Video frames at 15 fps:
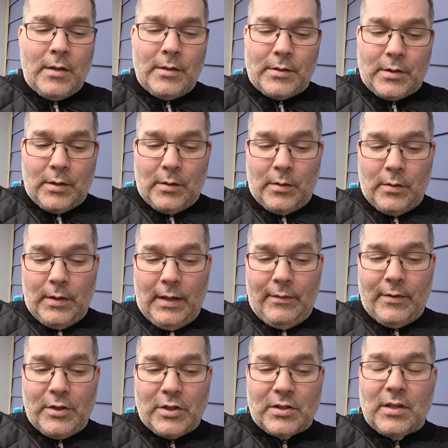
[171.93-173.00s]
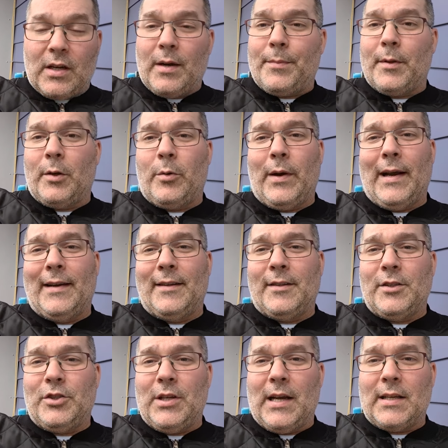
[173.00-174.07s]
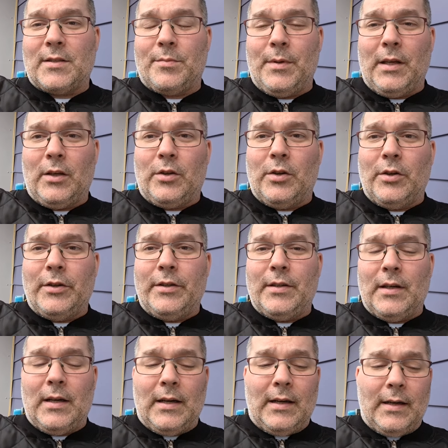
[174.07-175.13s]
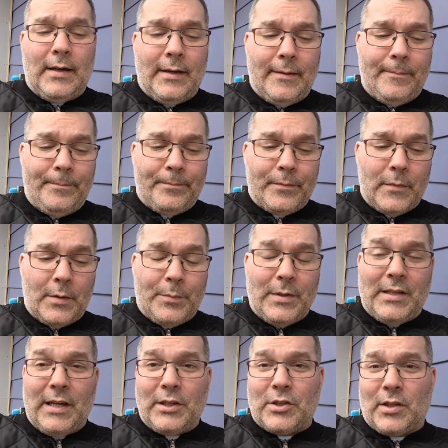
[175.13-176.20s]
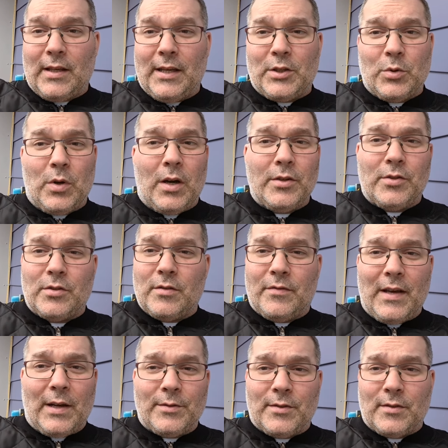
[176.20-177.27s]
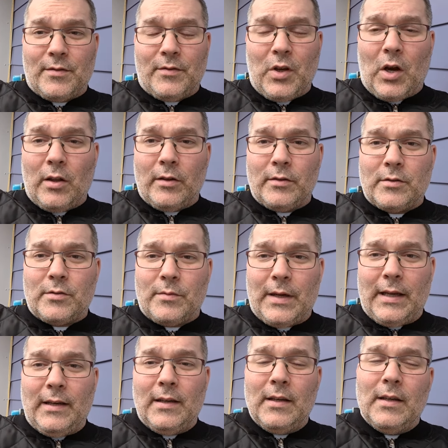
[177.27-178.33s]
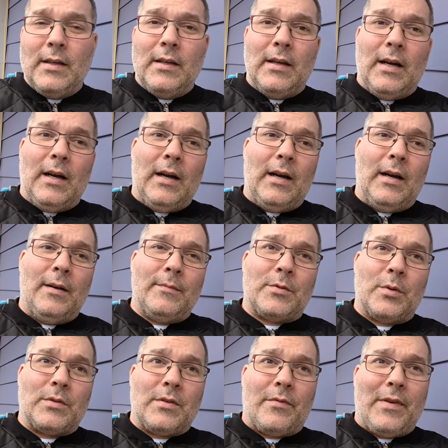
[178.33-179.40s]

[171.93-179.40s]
So even just a couple of grand into Jasmy could uh, potentially get you hundreds of thousands of dollars, right? Uh, so it's a